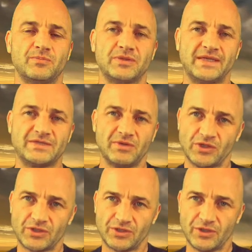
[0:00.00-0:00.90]
please make
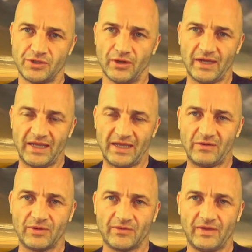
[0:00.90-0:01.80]
sure you're not
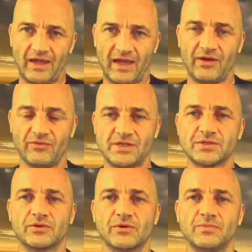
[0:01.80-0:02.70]
in one of the
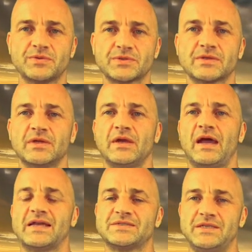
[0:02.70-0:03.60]
at-risk groups
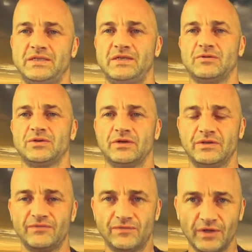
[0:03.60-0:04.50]
as detailed on
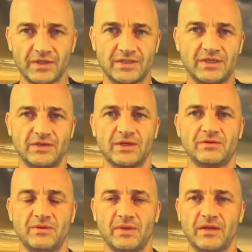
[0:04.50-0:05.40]
the volunteer
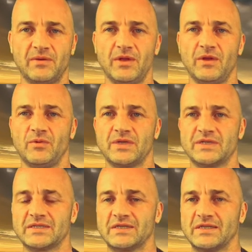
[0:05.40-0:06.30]
agreement, which
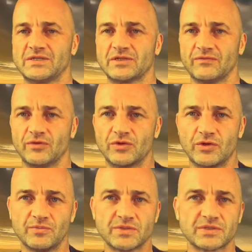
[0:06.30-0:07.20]
is a list of
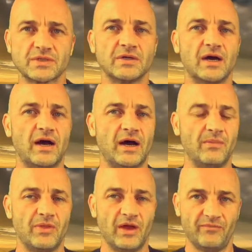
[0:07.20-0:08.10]
groups
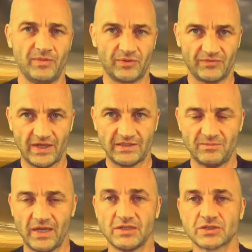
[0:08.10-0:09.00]
that have been provided
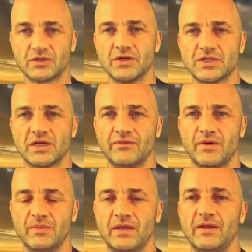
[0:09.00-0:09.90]
by the Scottish
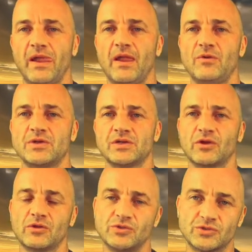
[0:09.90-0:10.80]
Government, which
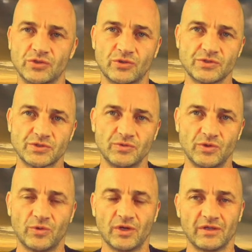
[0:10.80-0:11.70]
includes those who
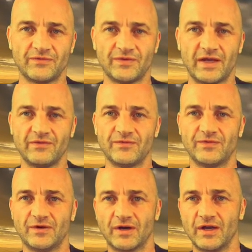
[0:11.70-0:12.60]
qualify
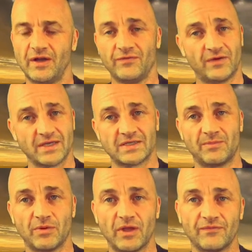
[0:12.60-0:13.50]
for
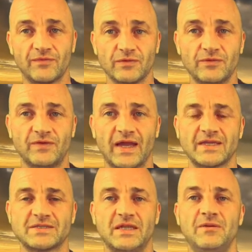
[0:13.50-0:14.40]
example, the flu
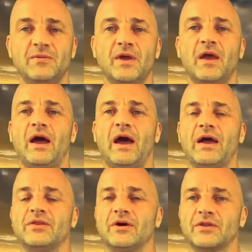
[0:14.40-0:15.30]
vaccine
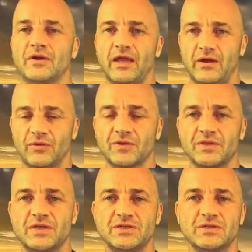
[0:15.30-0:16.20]
and other health
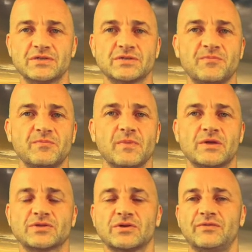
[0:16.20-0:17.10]
conditions.
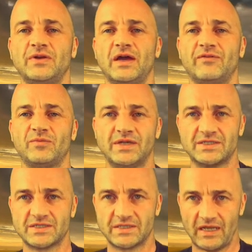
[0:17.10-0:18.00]
So if you have
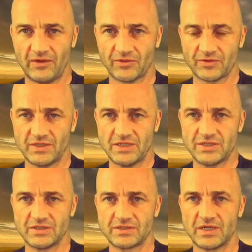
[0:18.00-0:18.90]
pre-existing health
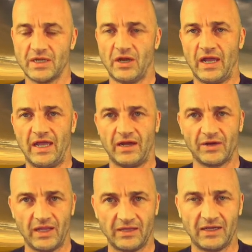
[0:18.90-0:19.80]
conditions,
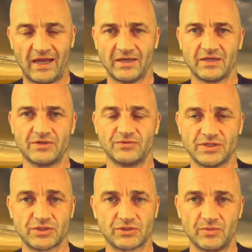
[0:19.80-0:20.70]
are in an
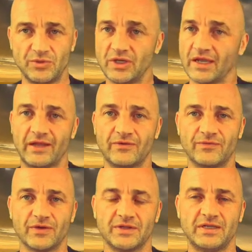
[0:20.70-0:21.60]
at-risk group, you cannot
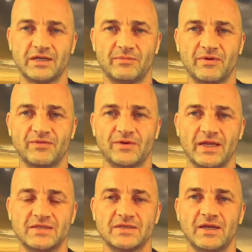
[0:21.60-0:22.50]
volunteer, I'm
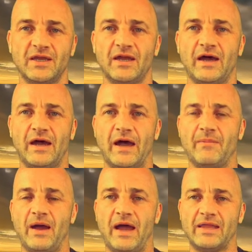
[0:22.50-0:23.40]
afraid,
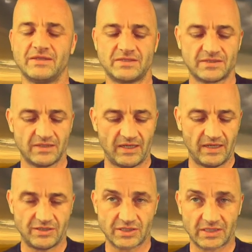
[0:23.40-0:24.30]
and
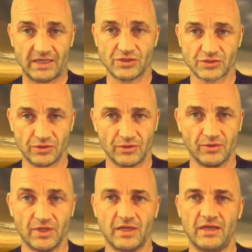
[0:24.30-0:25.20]
just let us know